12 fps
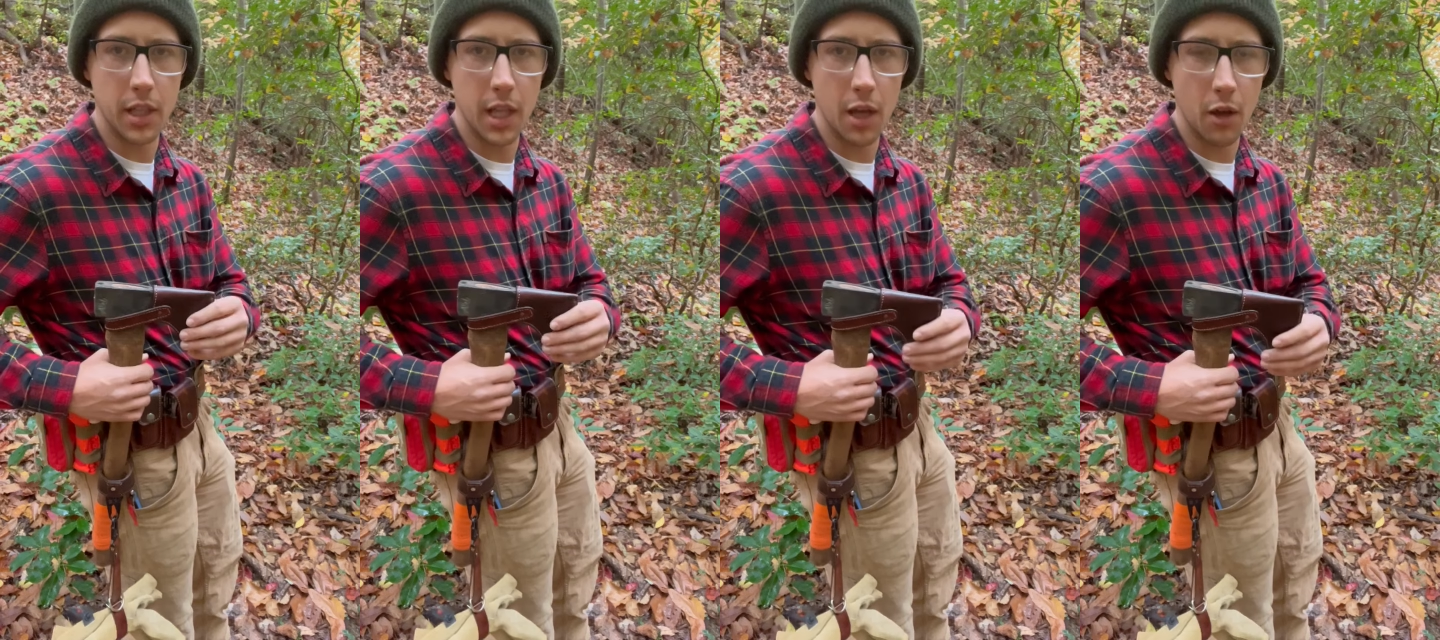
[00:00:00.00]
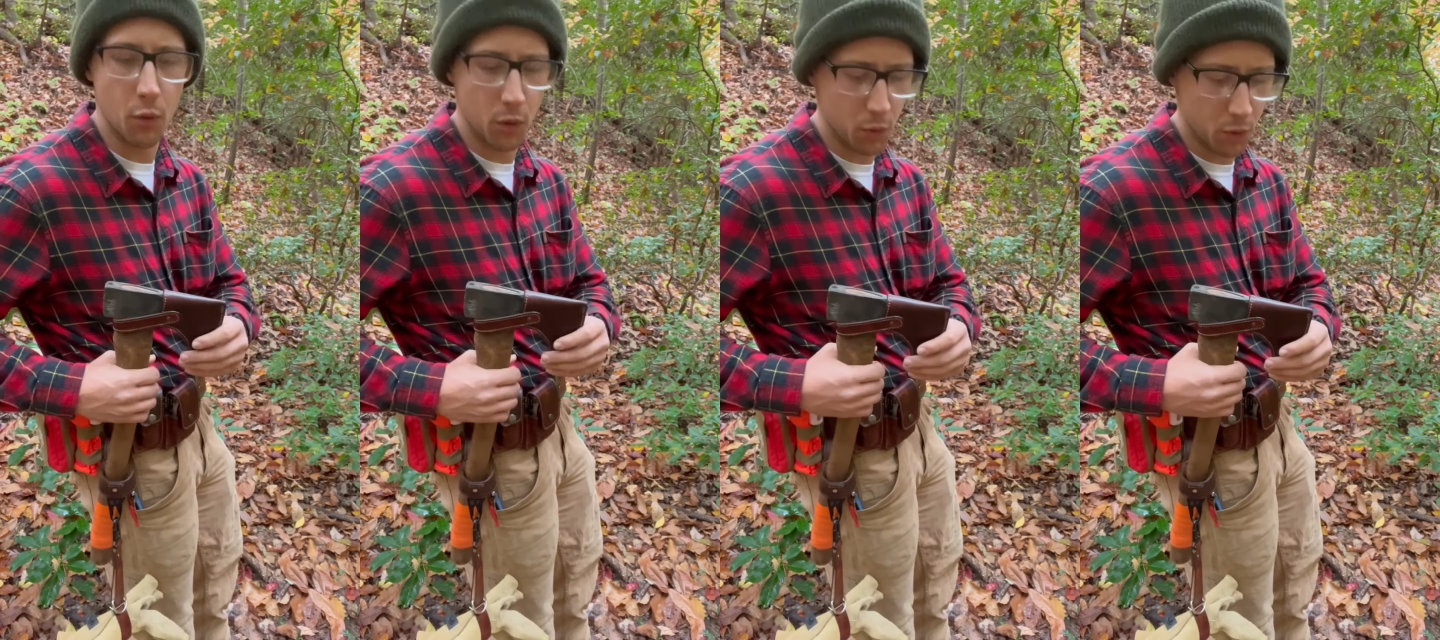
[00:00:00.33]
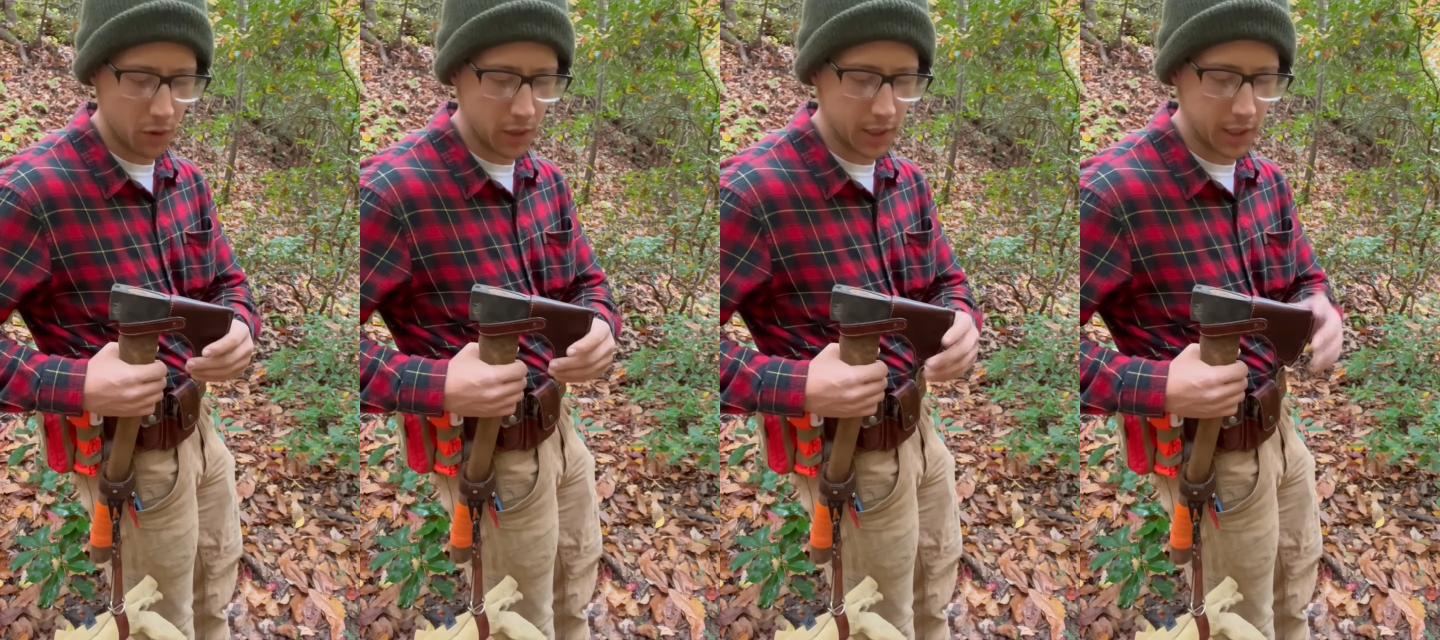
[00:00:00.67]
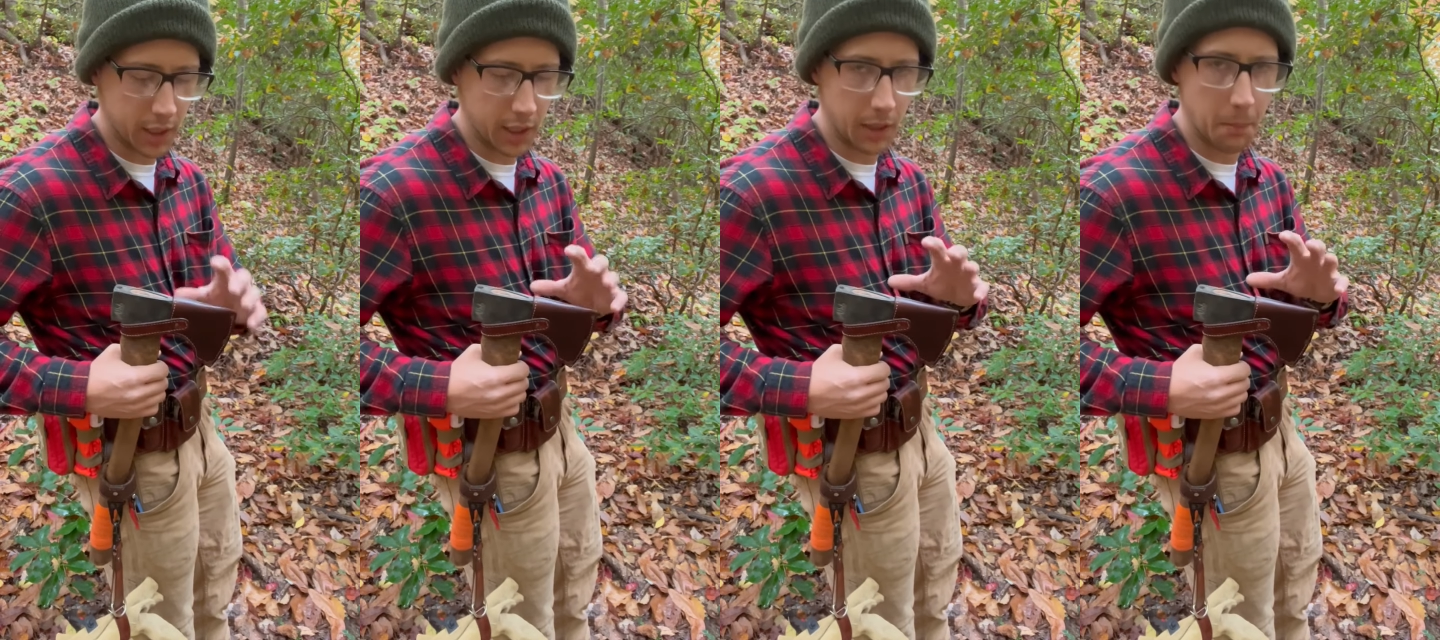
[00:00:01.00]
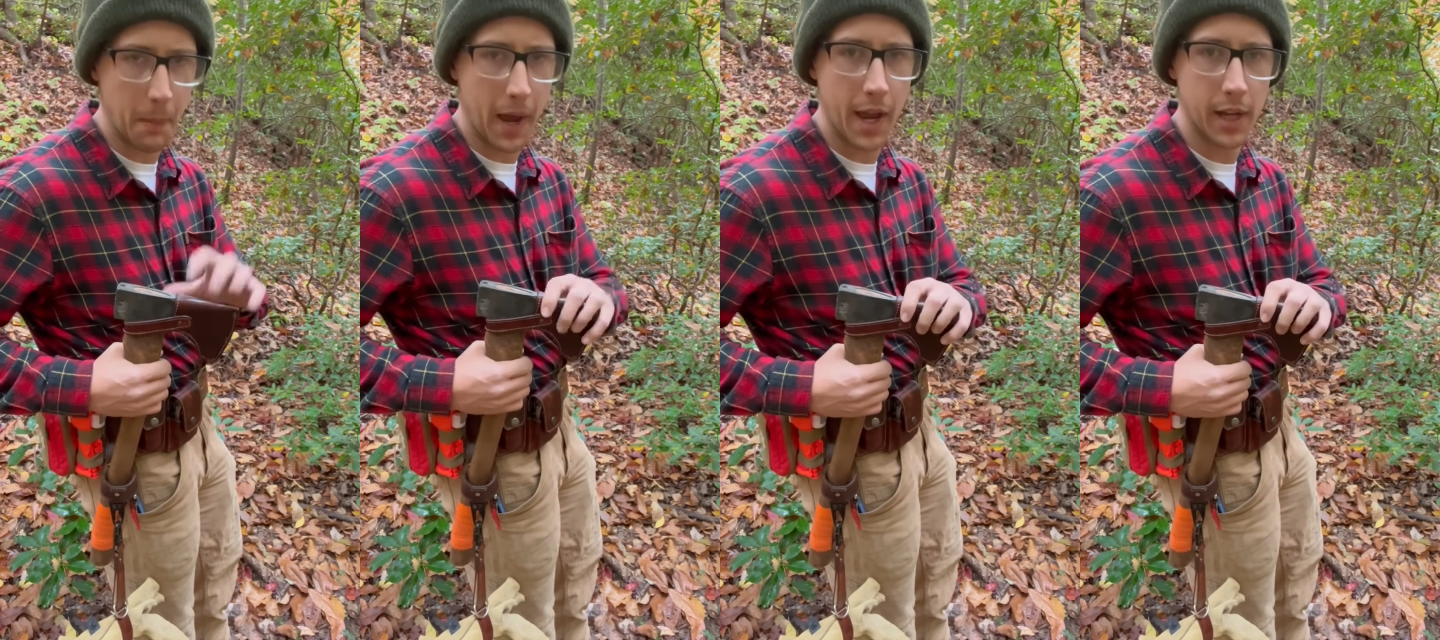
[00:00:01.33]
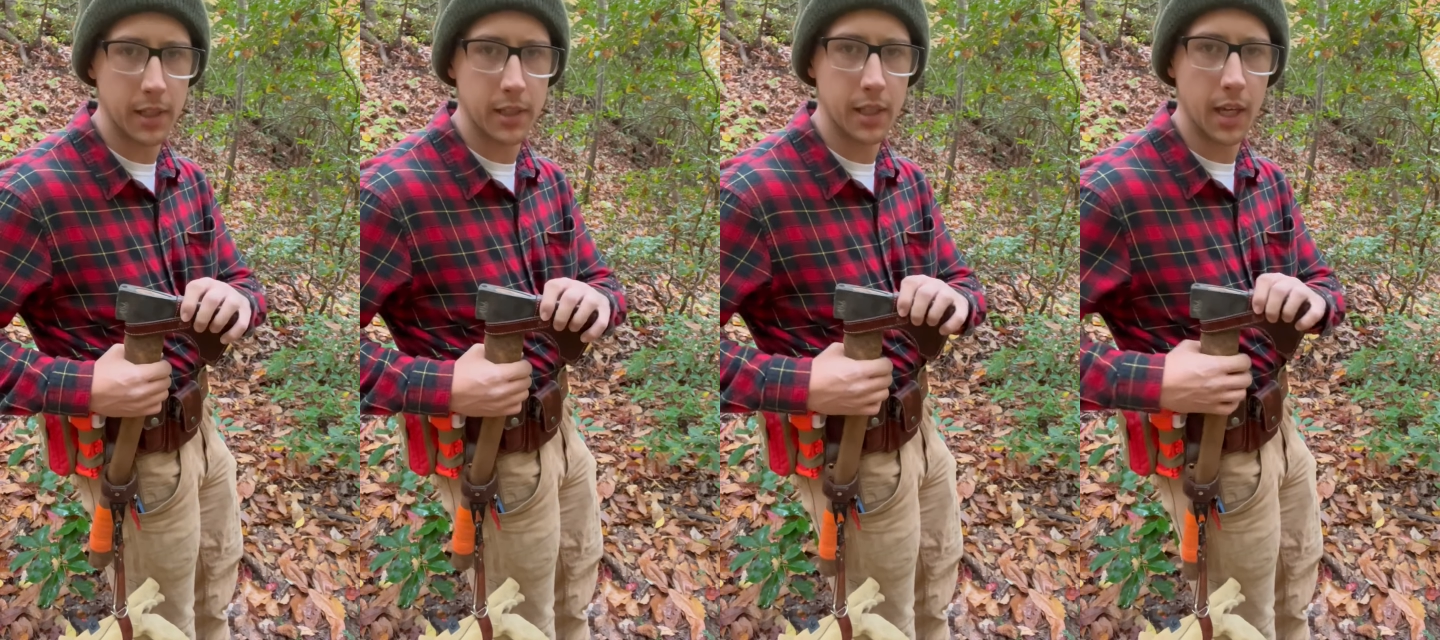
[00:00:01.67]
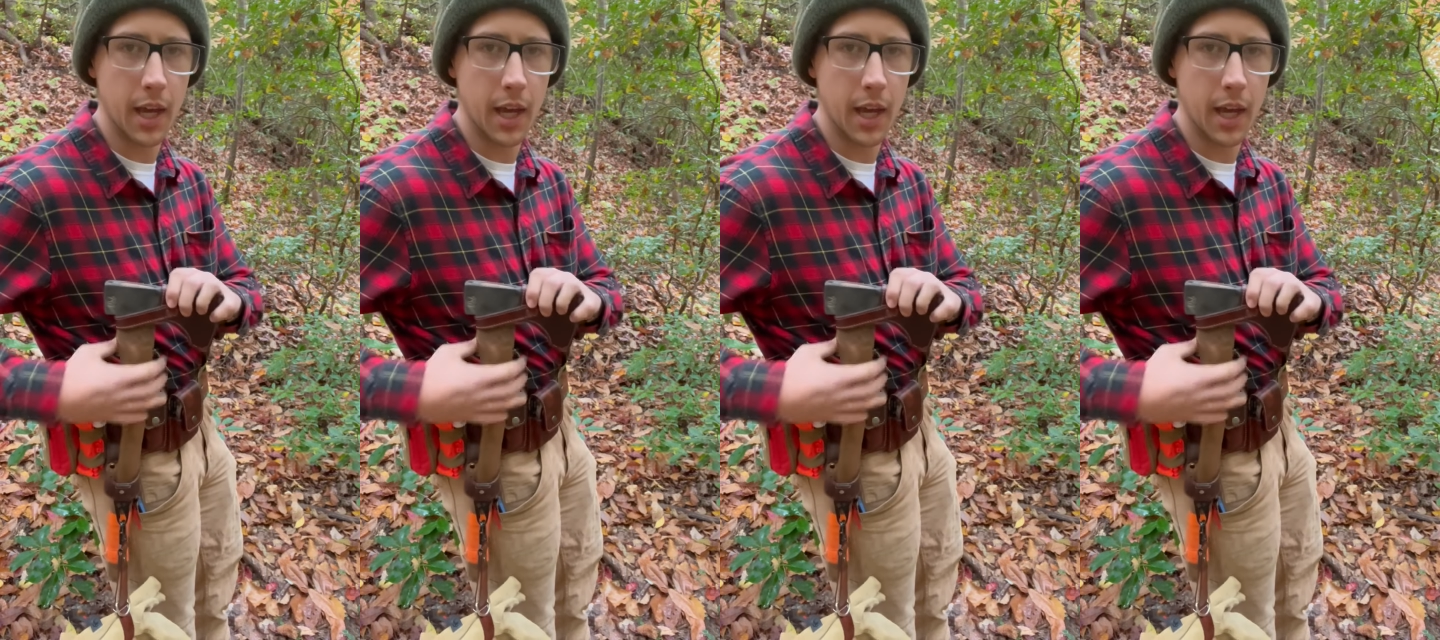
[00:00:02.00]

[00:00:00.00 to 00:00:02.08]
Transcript: that we wanted the mask